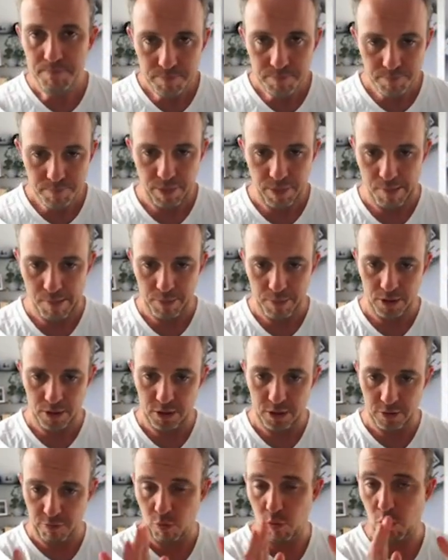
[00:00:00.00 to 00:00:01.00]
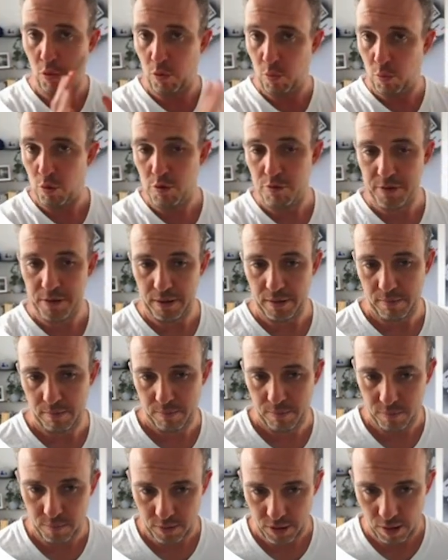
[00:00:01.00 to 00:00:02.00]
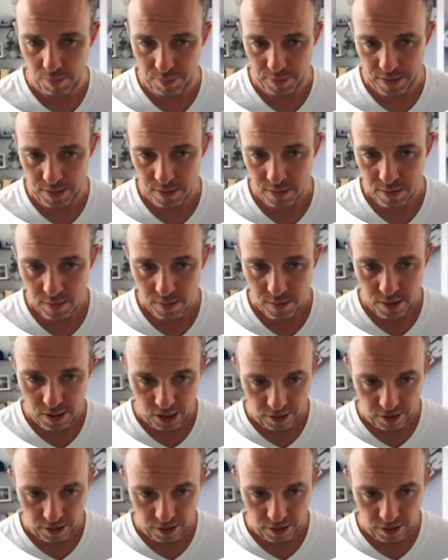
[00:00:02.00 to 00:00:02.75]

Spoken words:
payment is for the roofing company, and